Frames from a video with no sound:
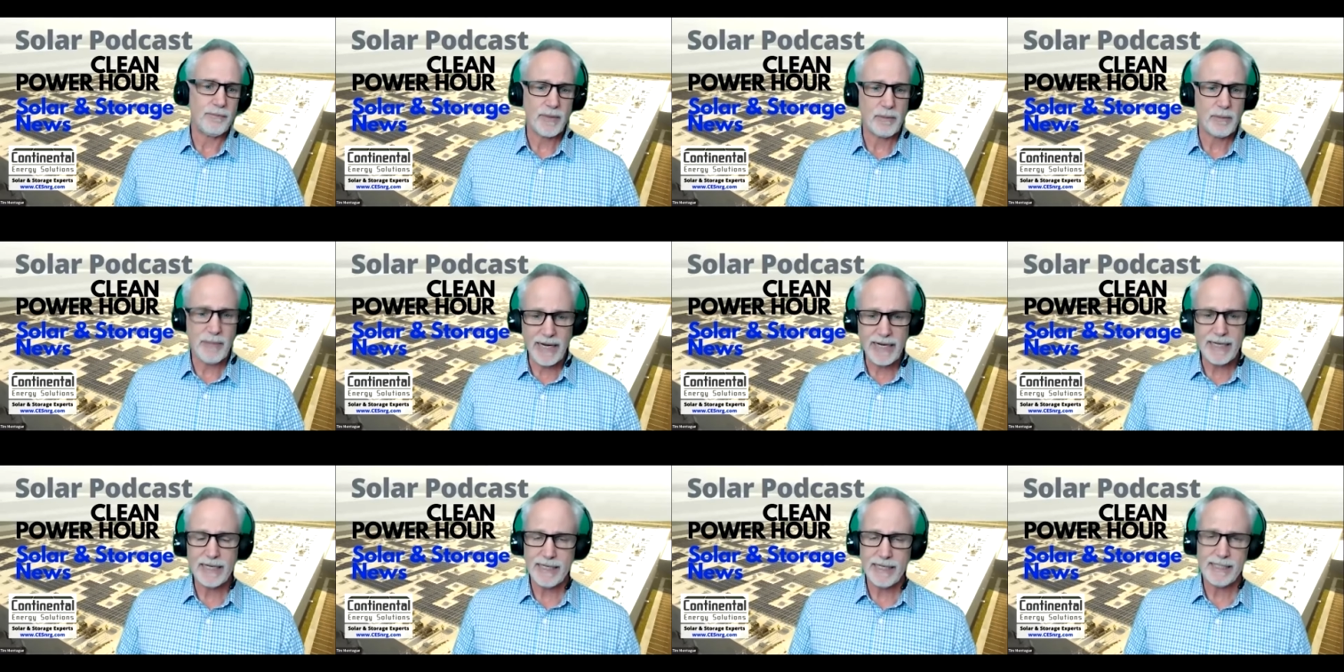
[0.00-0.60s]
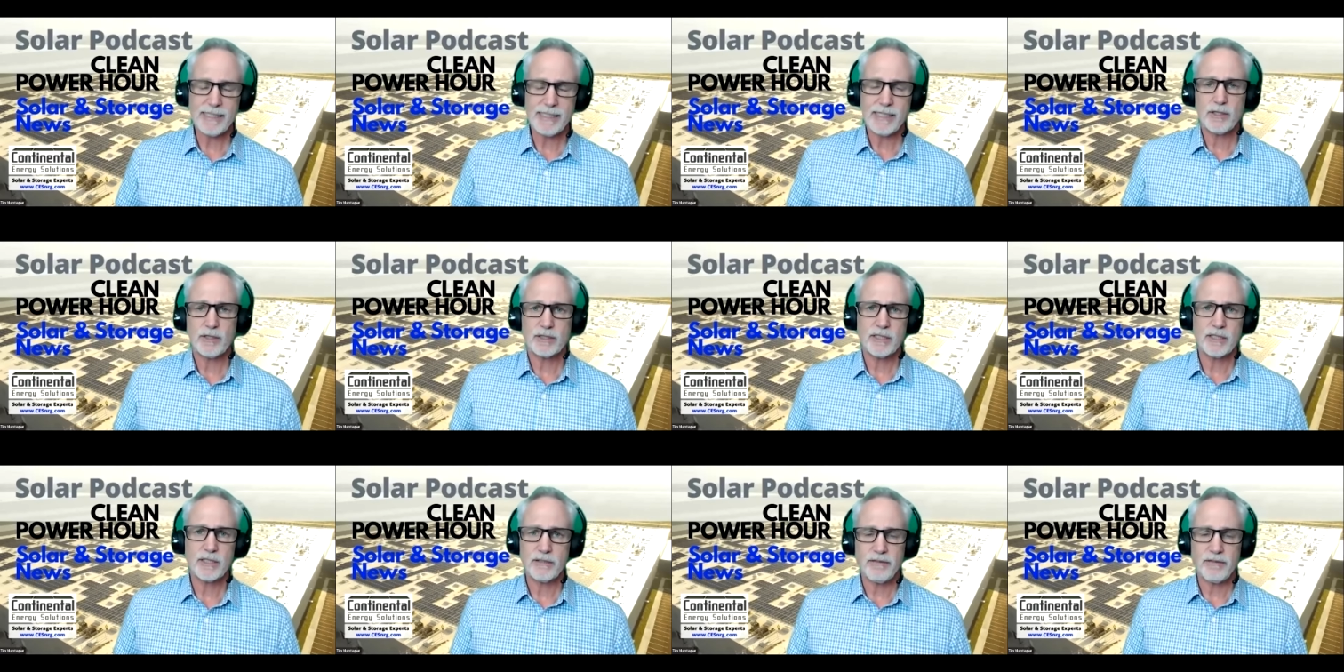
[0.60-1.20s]
make it easier
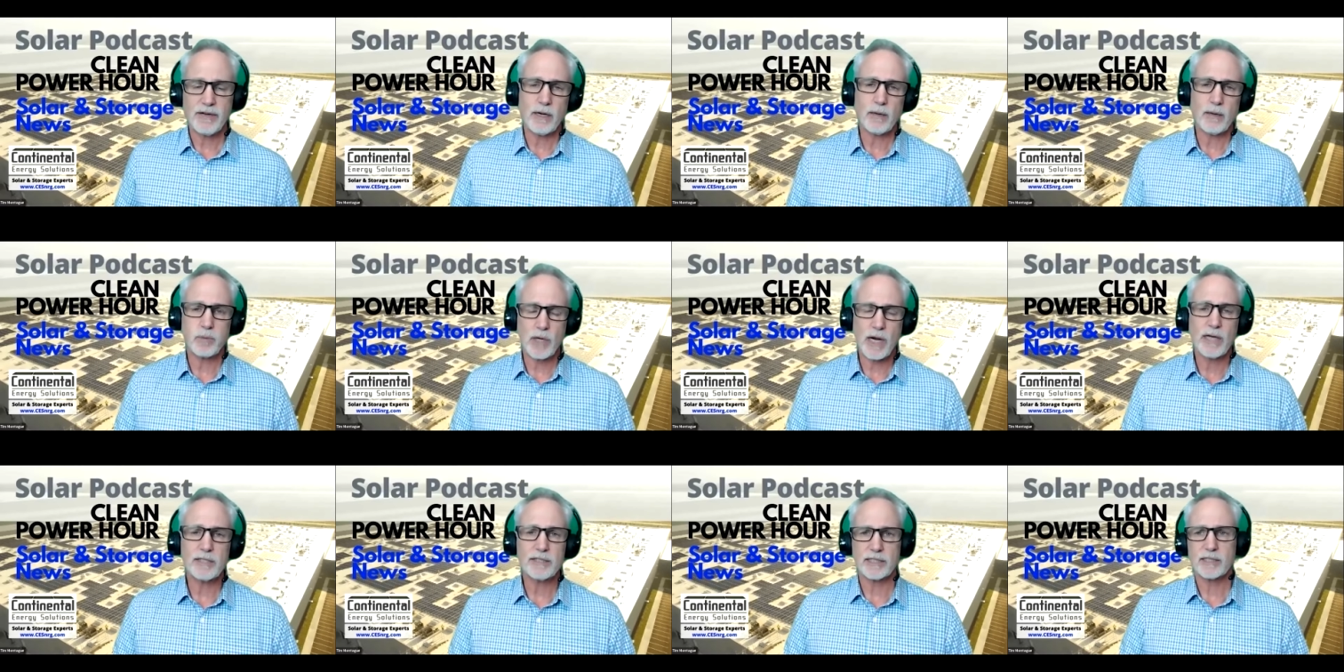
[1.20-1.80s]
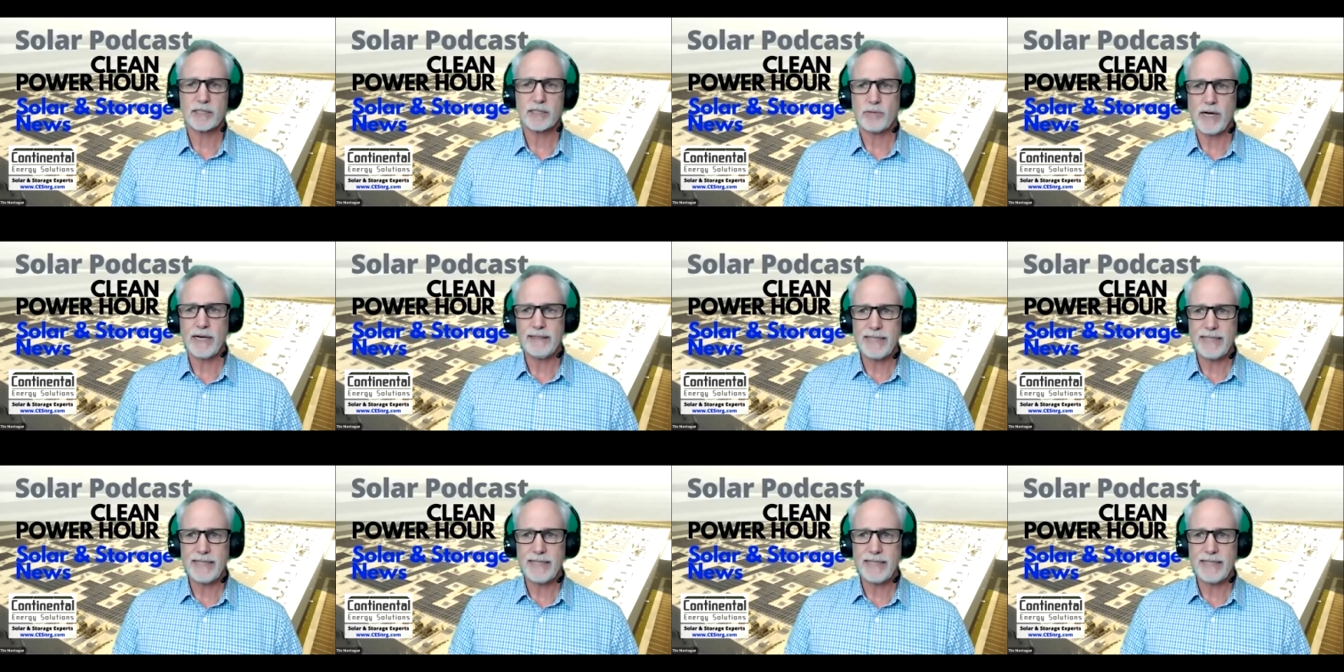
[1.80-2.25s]
to develop projects, right?